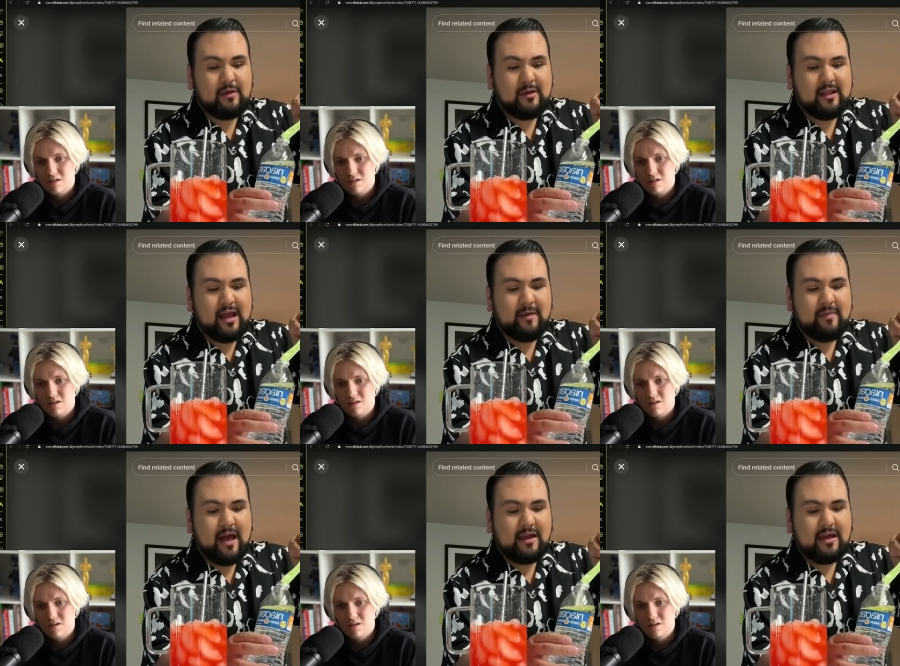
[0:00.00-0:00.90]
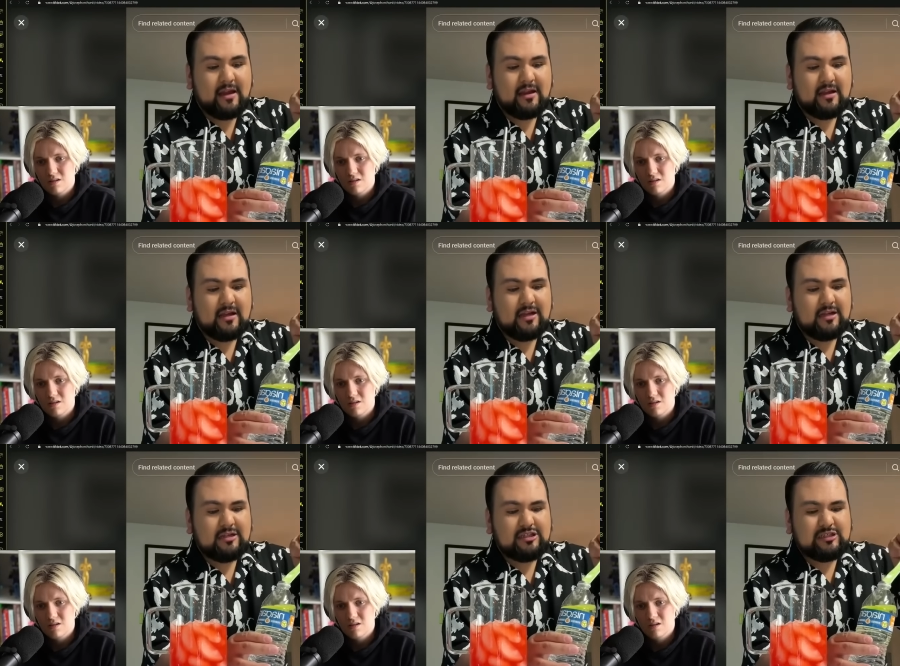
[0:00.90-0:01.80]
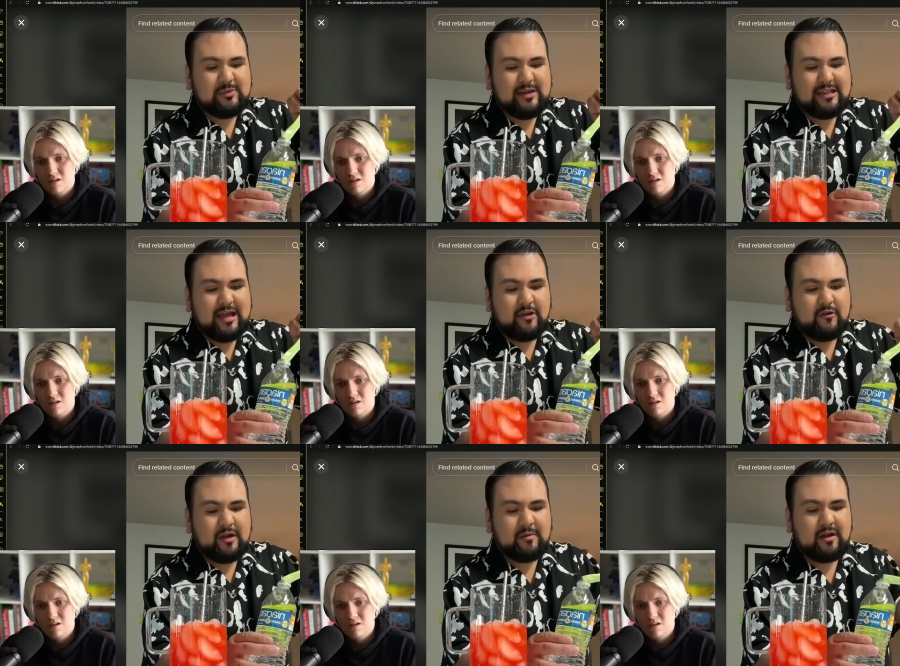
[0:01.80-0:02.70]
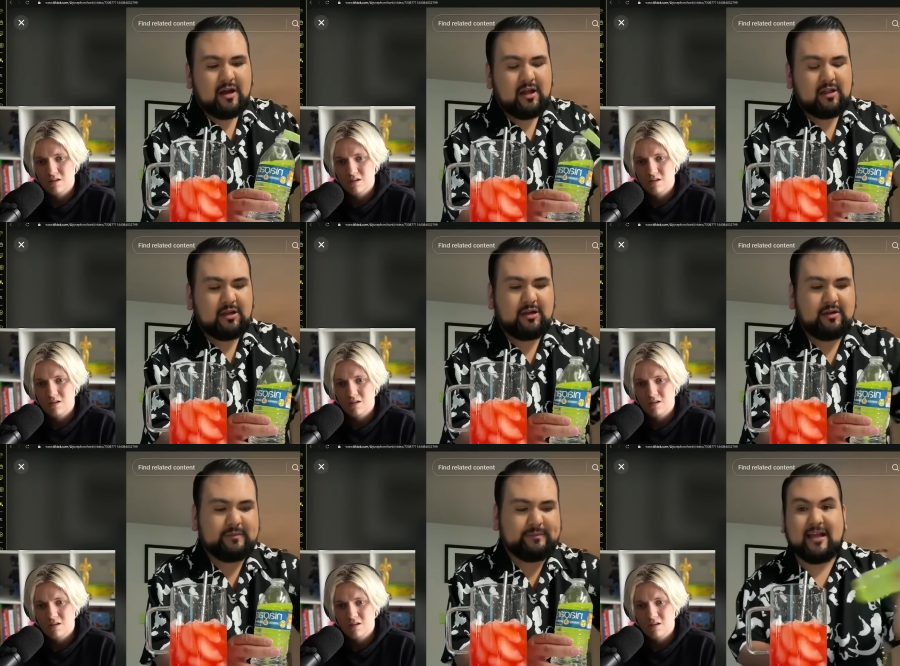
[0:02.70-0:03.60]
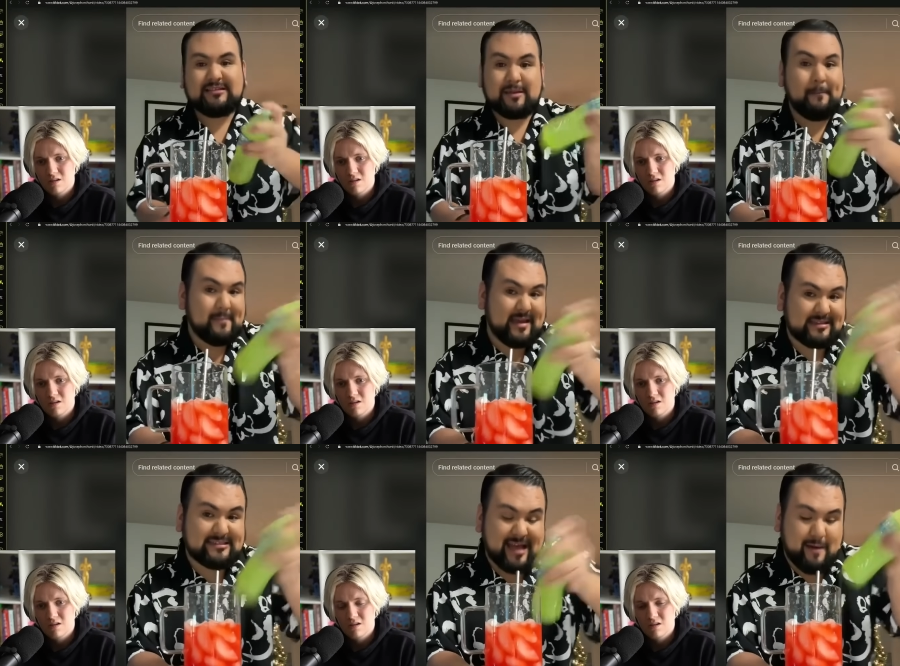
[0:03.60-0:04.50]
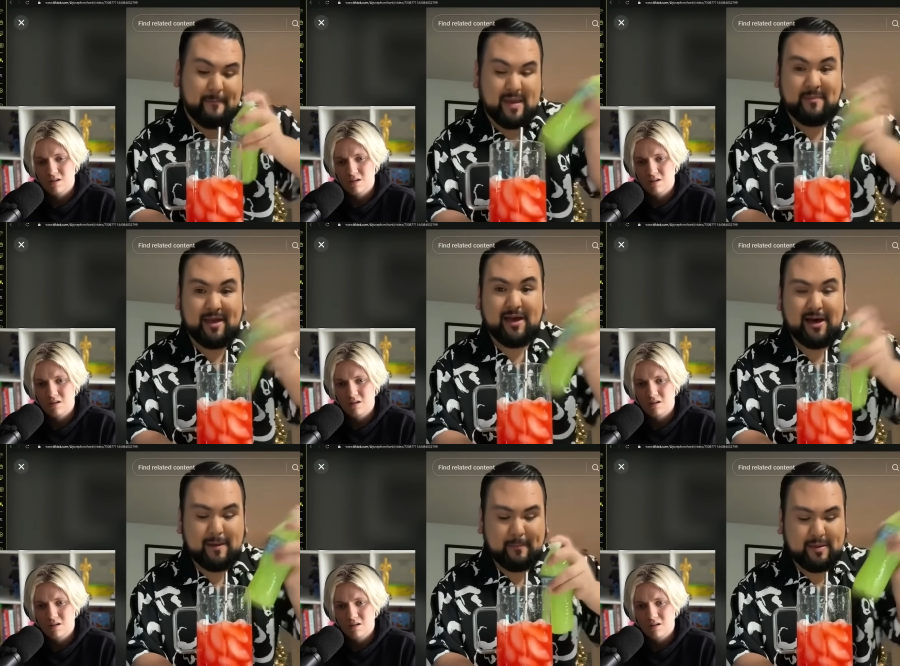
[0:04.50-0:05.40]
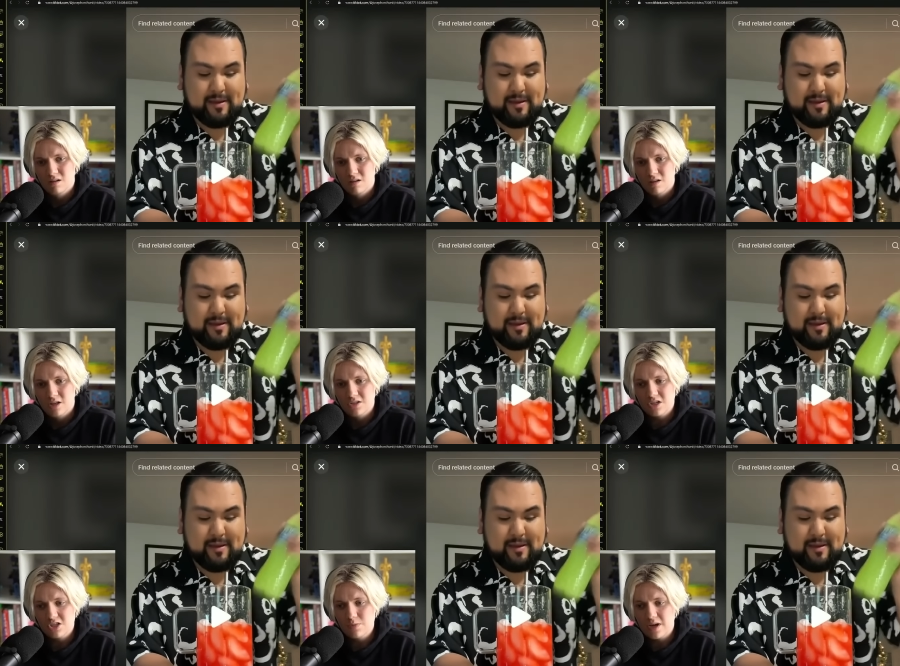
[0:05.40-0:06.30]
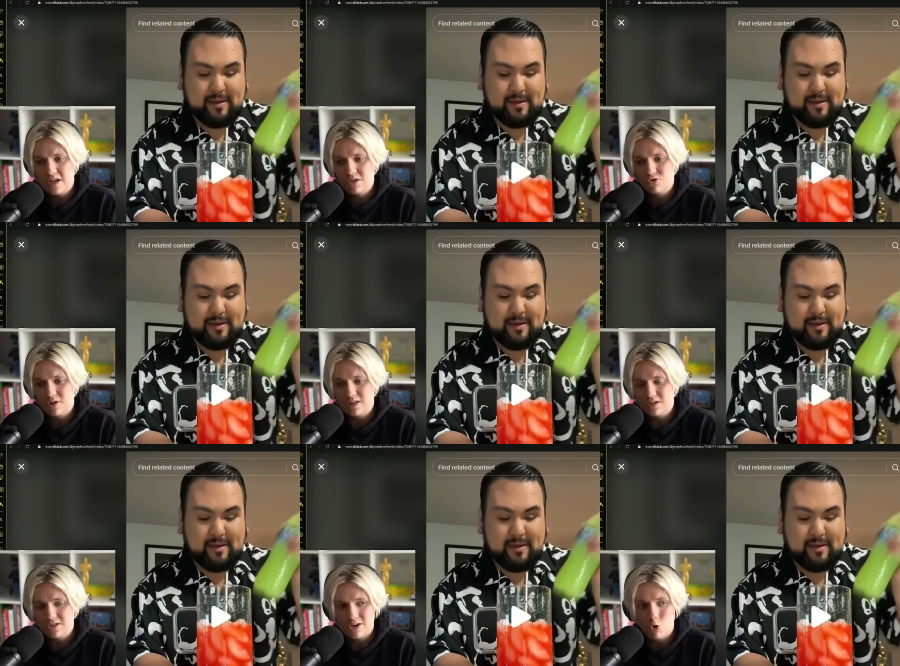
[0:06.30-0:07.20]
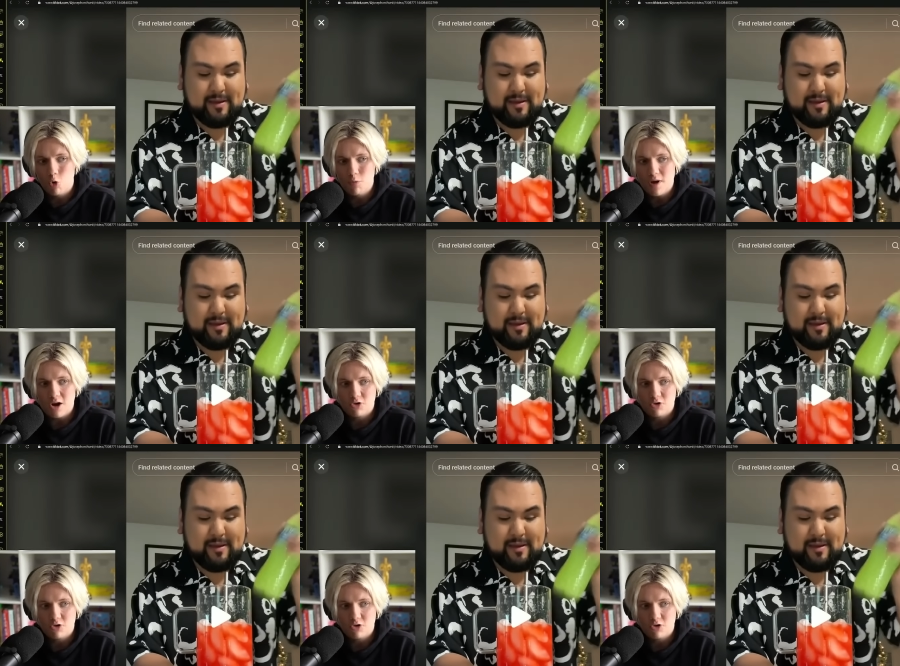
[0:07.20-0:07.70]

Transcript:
Speaker 1: of the kiwi lime packet just so we get that green color. Let's mix that baby up.
Speaker 2: He's actually making a drink that looks like a Hallmark